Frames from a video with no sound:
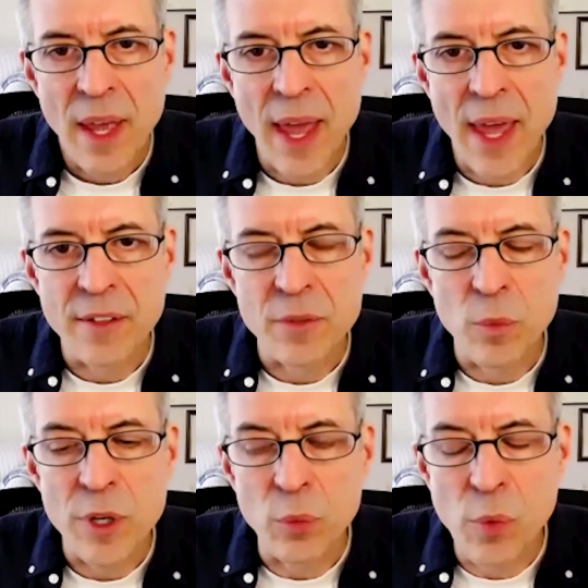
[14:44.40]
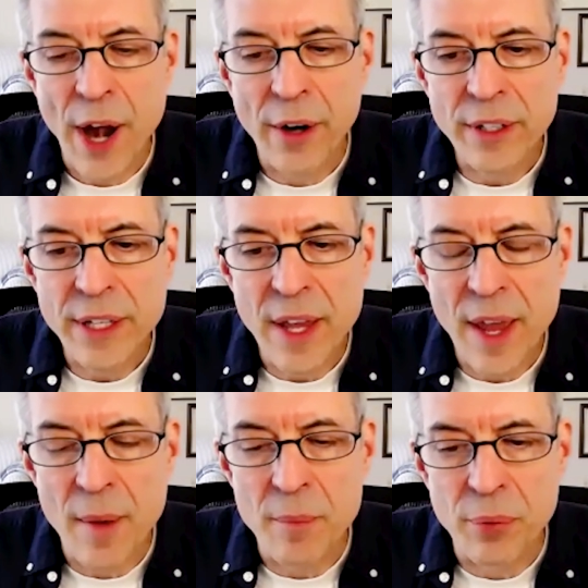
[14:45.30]
And we rarely
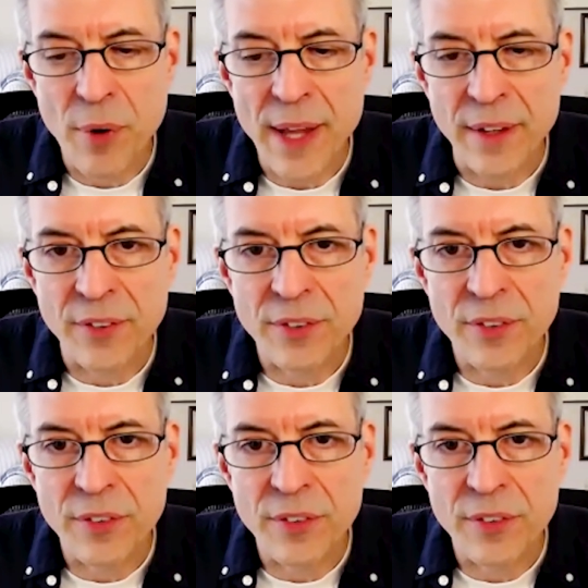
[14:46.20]
embrace